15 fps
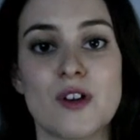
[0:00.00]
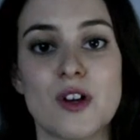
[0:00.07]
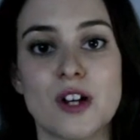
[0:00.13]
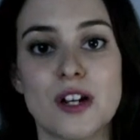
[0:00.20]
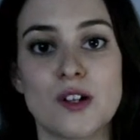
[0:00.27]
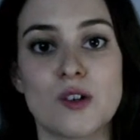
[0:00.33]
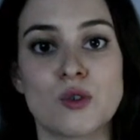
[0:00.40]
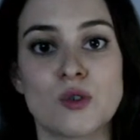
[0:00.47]

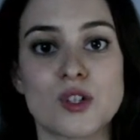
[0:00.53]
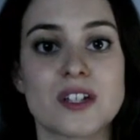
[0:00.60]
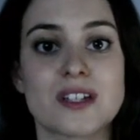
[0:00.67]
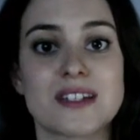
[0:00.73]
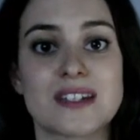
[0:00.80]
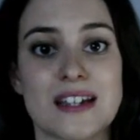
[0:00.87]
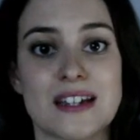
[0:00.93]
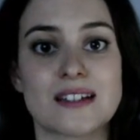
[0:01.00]
only,
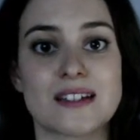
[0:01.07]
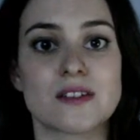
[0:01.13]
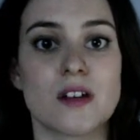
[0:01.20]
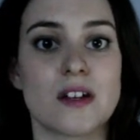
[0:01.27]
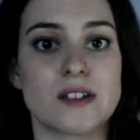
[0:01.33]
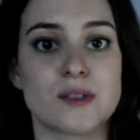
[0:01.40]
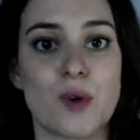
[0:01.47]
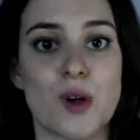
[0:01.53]
launched 6
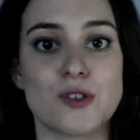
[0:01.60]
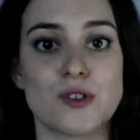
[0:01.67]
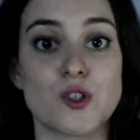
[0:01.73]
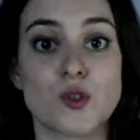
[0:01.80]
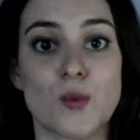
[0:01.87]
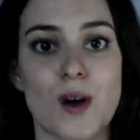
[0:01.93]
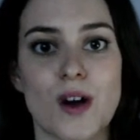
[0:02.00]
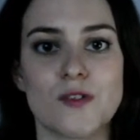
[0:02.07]
as opposed
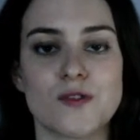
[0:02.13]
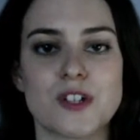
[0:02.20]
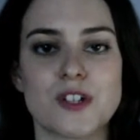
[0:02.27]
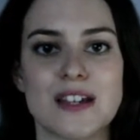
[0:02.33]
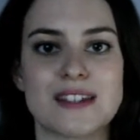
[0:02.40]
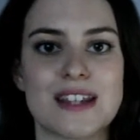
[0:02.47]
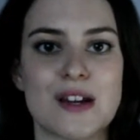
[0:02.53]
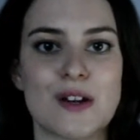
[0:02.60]
to 12
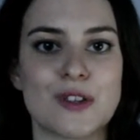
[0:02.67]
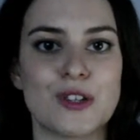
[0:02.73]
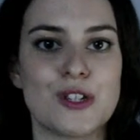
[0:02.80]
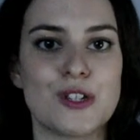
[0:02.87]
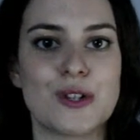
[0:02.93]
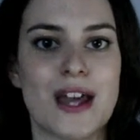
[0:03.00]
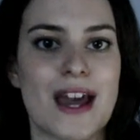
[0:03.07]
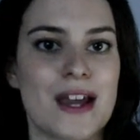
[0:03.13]
shades here in
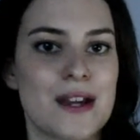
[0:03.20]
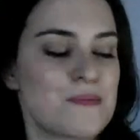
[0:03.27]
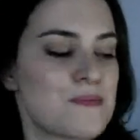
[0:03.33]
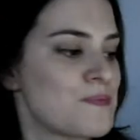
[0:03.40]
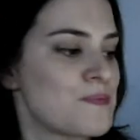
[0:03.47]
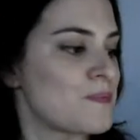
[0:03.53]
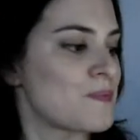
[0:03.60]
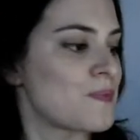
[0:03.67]
the UK.
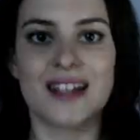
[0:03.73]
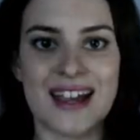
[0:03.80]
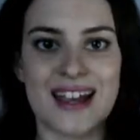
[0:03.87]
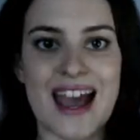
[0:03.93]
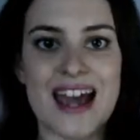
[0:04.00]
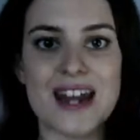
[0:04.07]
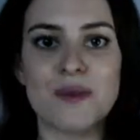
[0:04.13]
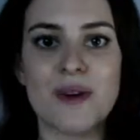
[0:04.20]

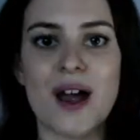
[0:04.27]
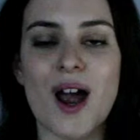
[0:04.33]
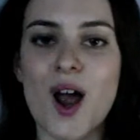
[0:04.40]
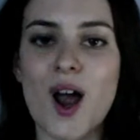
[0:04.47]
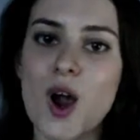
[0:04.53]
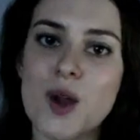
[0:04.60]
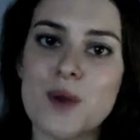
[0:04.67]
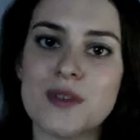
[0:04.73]
Anyway, I
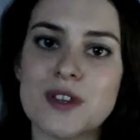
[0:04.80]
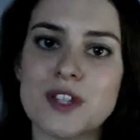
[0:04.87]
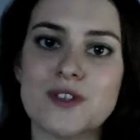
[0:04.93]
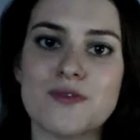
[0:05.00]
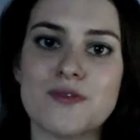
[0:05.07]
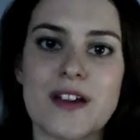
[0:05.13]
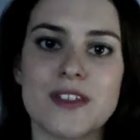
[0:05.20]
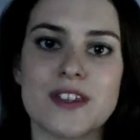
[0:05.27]
hope that
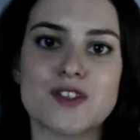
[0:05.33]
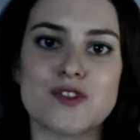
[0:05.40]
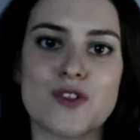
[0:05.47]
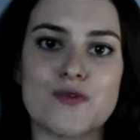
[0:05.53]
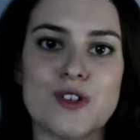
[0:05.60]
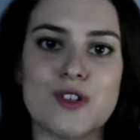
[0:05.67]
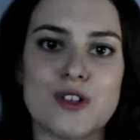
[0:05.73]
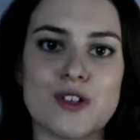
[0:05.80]
you found this
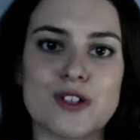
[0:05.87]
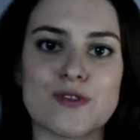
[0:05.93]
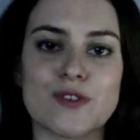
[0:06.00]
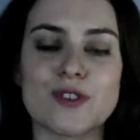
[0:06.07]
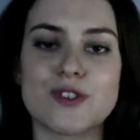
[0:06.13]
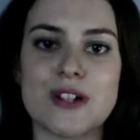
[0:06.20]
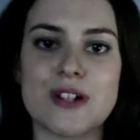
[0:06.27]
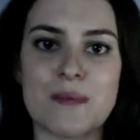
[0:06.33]
review
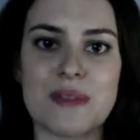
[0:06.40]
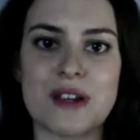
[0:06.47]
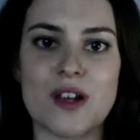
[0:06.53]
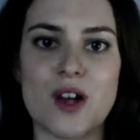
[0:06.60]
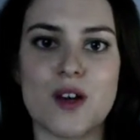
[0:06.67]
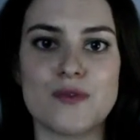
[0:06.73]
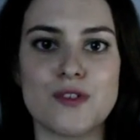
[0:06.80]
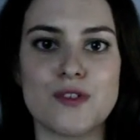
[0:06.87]
useful. Do let me
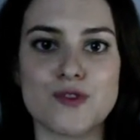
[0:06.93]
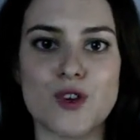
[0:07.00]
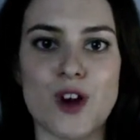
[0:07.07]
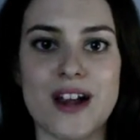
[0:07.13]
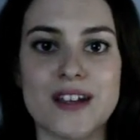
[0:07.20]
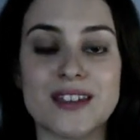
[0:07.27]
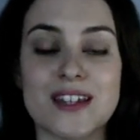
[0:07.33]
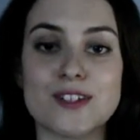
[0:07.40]
know if you've
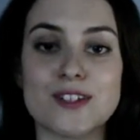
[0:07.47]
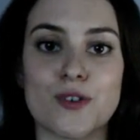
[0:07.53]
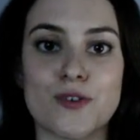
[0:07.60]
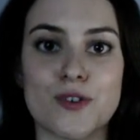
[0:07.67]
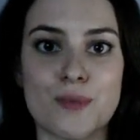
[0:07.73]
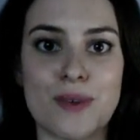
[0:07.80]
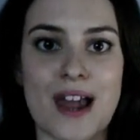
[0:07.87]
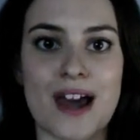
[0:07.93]
tried this or
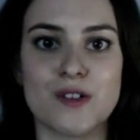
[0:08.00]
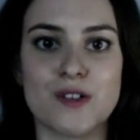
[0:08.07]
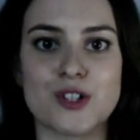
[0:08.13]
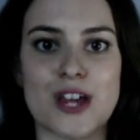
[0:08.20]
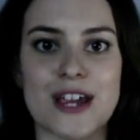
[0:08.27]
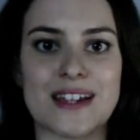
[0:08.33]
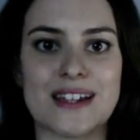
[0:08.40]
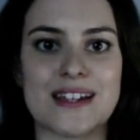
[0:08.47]
if you plan on
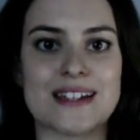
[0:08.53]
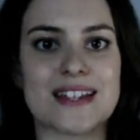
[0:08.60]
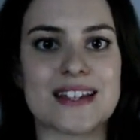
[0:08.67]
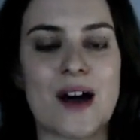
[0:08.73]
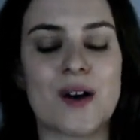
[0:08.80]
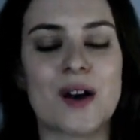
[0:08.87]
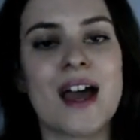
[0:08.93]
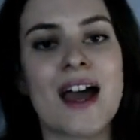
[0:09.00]
checking it
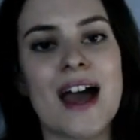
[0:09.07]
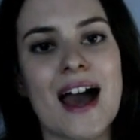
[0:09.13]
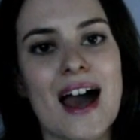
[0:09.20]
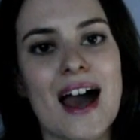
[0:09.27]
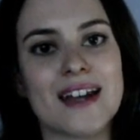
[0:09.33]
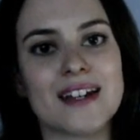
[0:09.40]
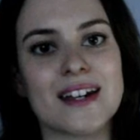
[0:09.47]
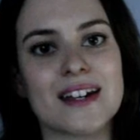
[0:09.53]
out.
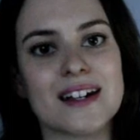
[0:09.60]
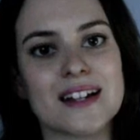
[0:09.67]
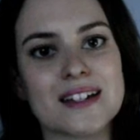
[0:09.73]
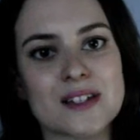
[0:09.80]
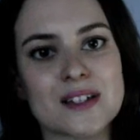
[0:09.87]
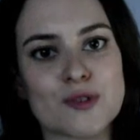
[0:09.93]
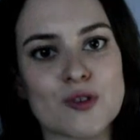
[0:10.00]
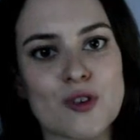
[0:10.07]
And
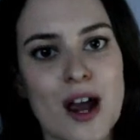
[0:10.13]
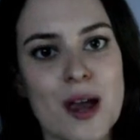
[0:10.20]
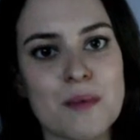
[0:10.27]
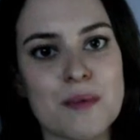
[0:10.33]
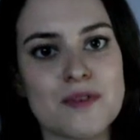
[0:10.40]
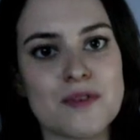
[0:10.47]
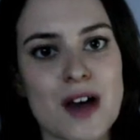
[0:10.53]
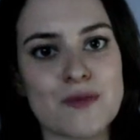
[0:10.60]

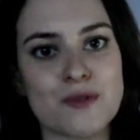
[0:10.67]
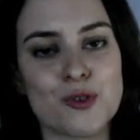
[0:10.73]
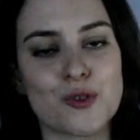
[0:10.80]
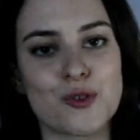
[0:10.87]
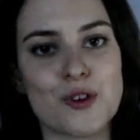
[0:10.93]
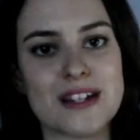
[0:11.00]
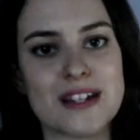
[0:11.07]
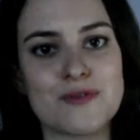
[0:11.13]
subscribe if you haven't
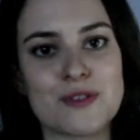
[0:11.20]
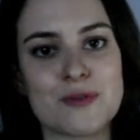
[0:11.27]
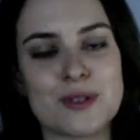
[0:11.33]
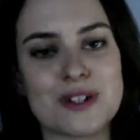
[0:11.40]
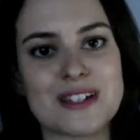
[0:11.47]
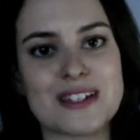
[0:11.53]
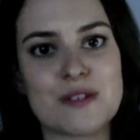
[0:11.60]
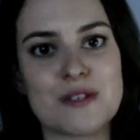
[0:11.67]
already, if you
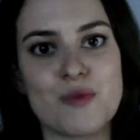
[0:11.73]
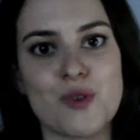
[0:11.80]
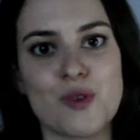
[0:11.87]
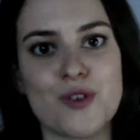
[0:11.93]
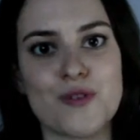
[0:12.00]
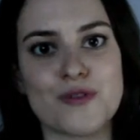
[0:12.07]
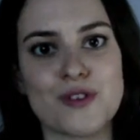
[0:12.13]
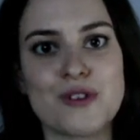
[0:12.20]
want to see
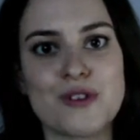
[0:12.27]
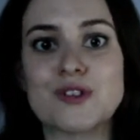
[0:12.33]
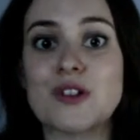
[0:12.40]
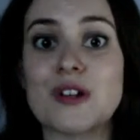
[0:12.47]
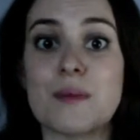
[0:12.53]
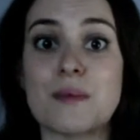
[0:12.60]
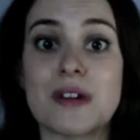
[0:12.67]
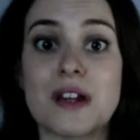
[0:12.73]
more reviews.
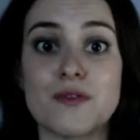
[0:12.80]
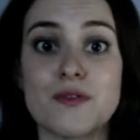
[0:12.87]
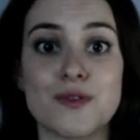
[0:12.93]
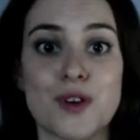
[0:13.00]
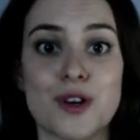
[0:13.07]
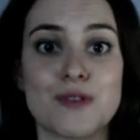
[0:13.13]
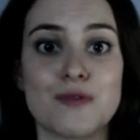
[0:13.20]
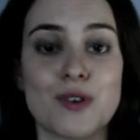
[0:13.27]
Do let me know if
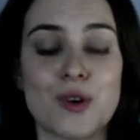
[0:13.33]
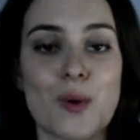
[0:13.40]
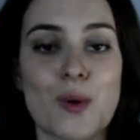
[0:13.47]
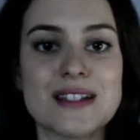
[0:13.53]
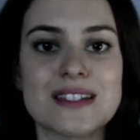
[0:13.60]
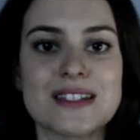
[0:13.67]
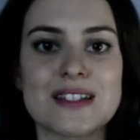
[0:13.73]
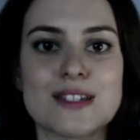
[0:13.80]
you've got any
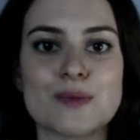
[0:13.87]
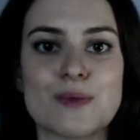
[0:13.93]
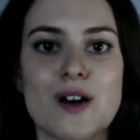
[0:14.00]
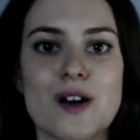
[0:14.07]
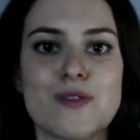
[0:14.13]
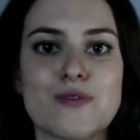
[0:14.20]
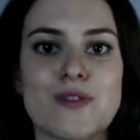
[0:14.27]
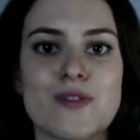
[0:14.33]
requests as well for